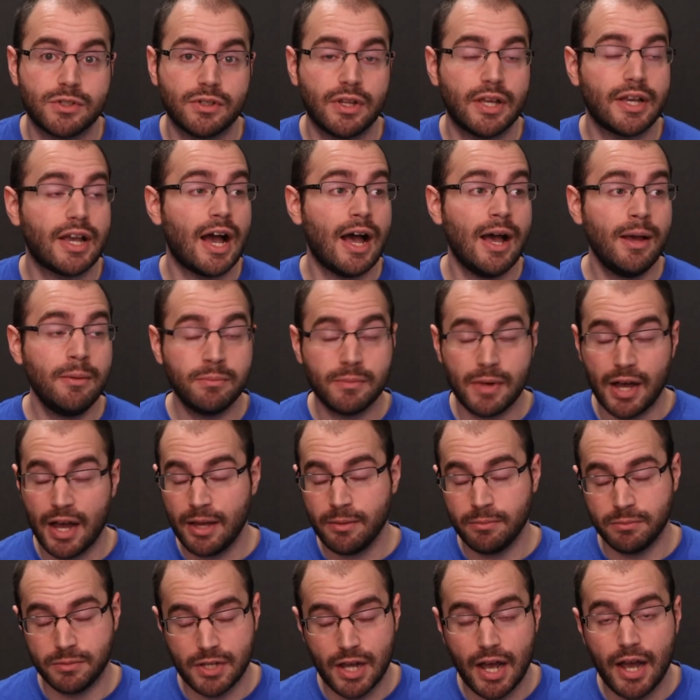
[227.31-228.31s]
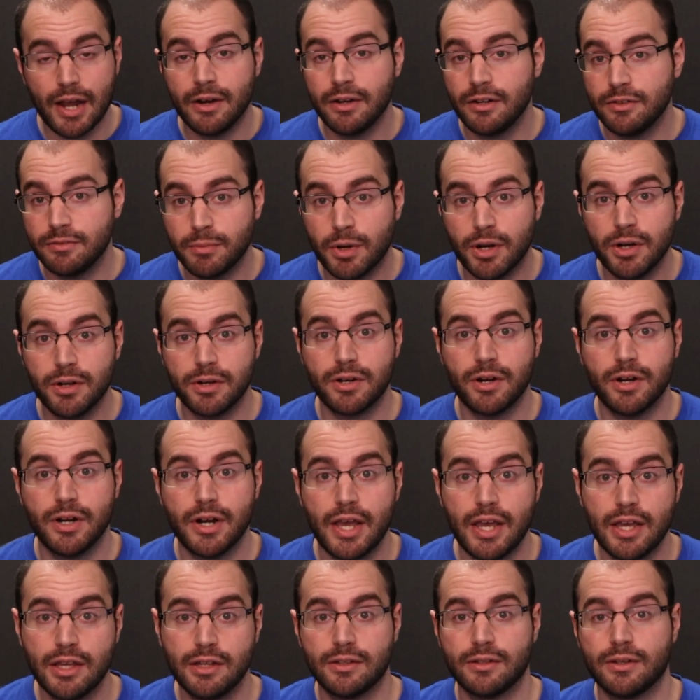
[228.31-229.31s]
Like I'm tired of Mario Kart
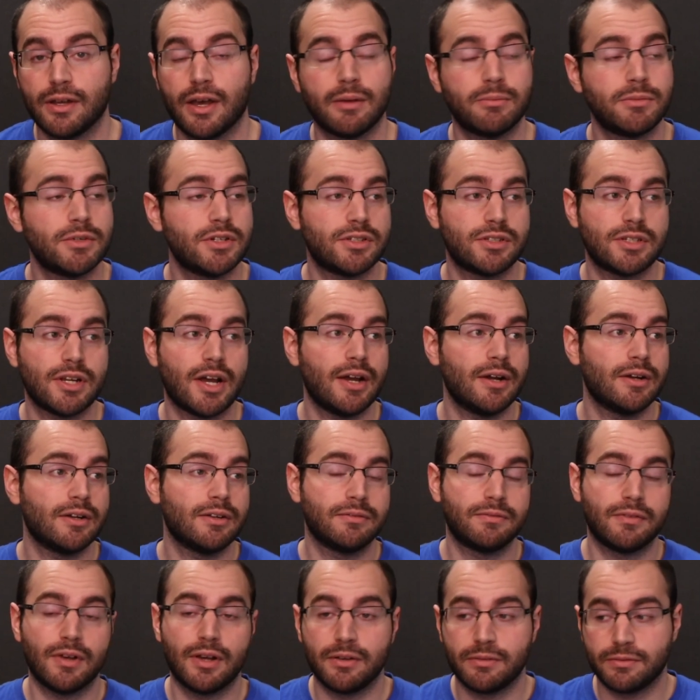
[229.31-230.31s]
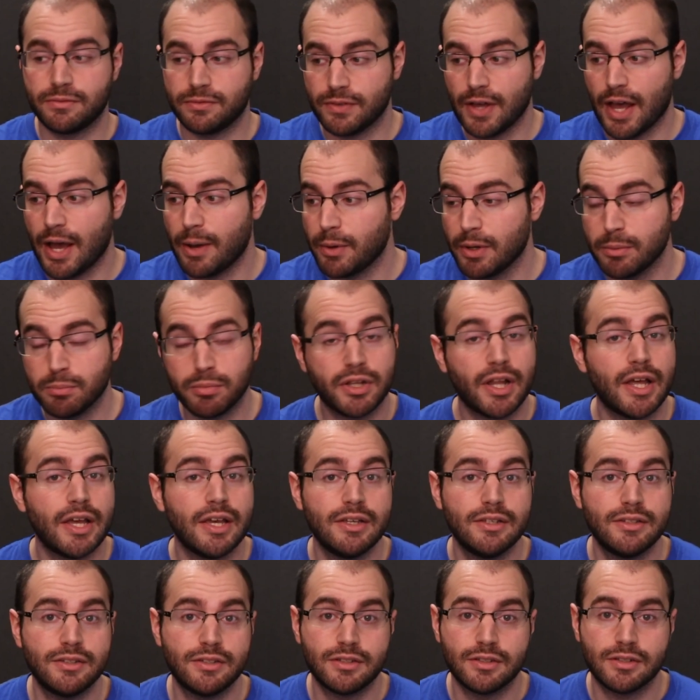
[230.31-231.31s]
8. I'm just tired of how it
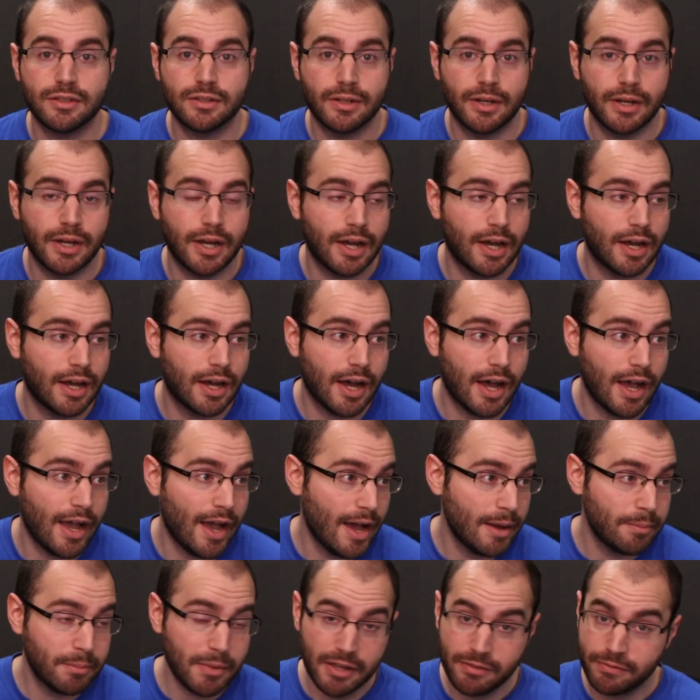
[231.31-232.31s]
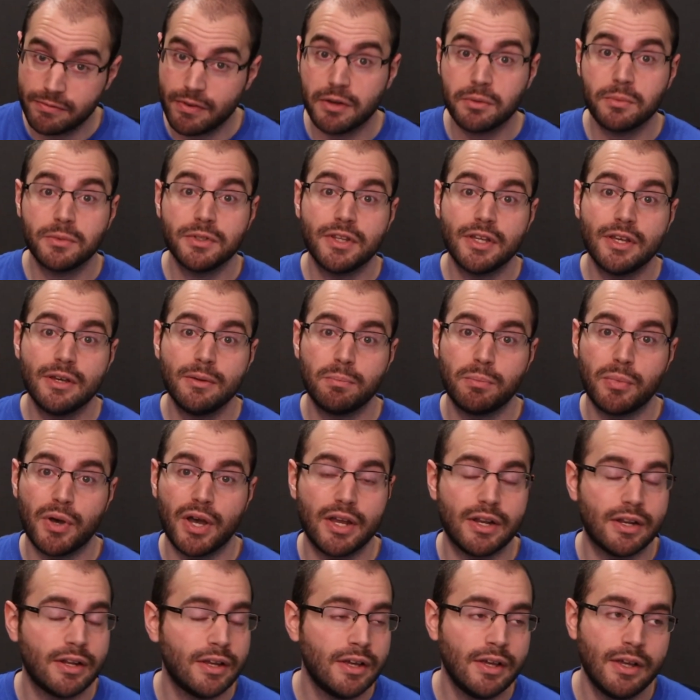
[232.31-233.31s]
plays. I had my fun with it,
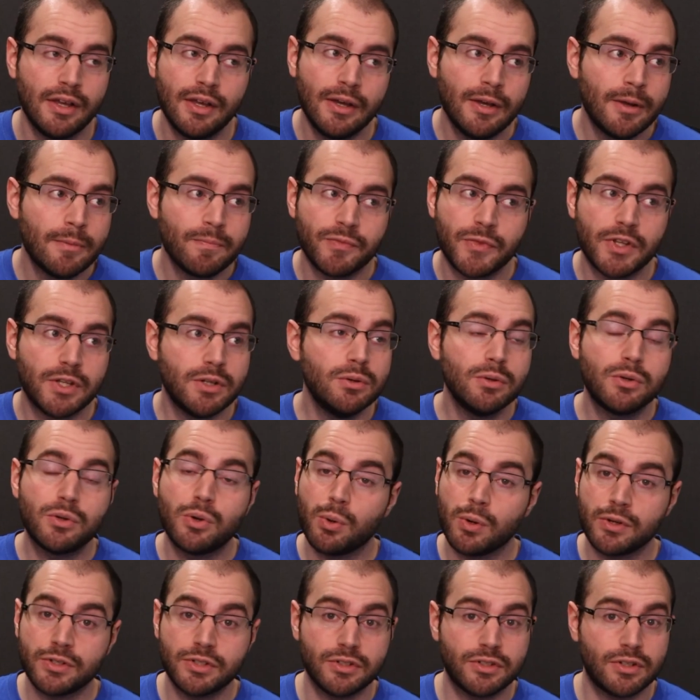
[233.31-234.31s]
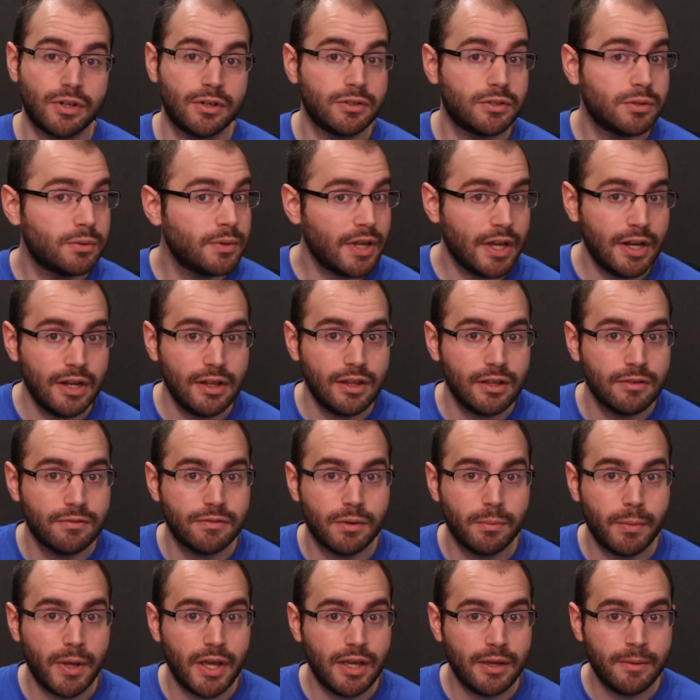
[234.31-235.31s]
but the new courses aren't doing anything
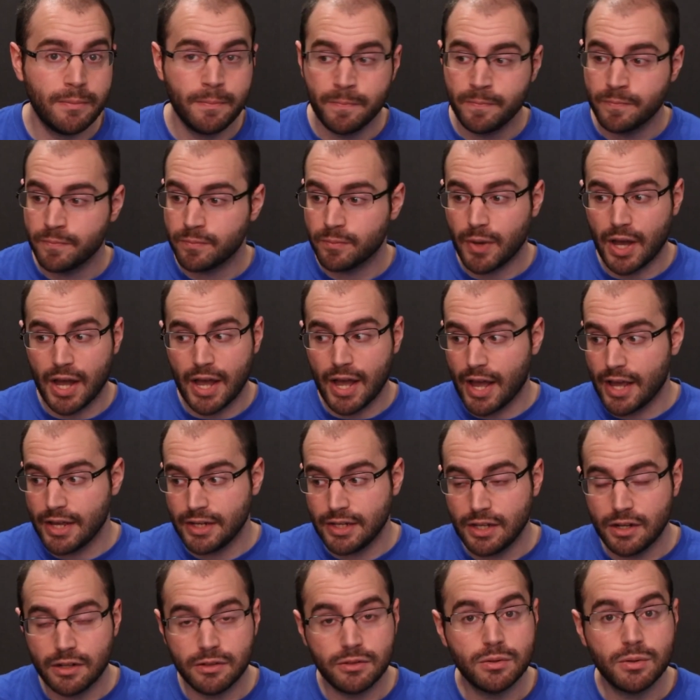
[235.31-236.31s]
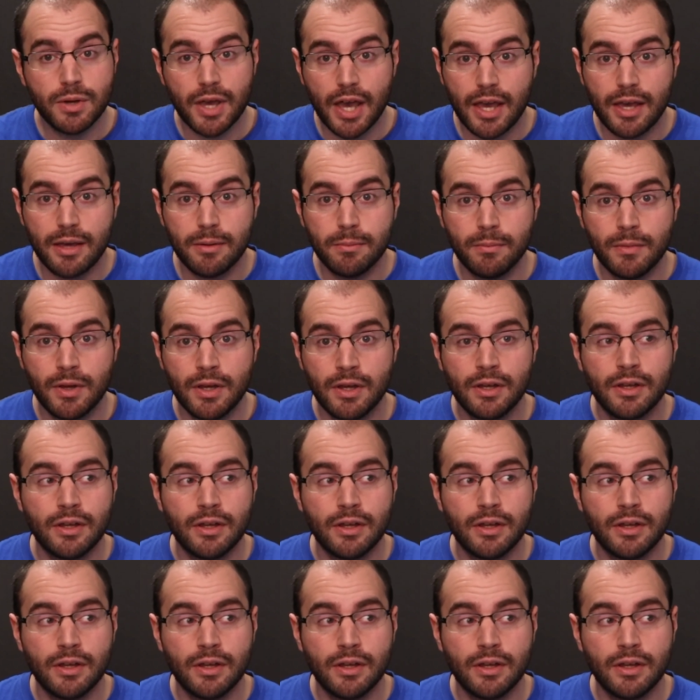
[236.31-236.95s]
for me. I need a new game.